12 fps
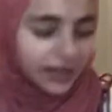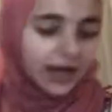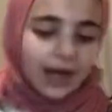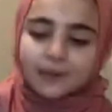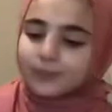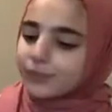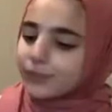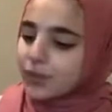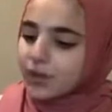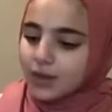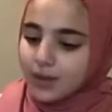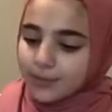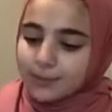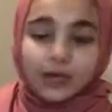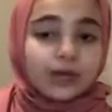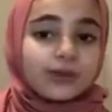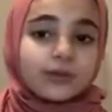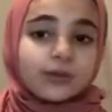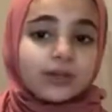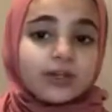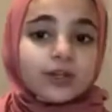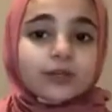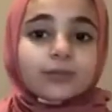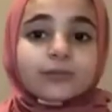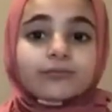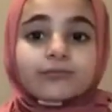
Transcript: I got, but they're really cute.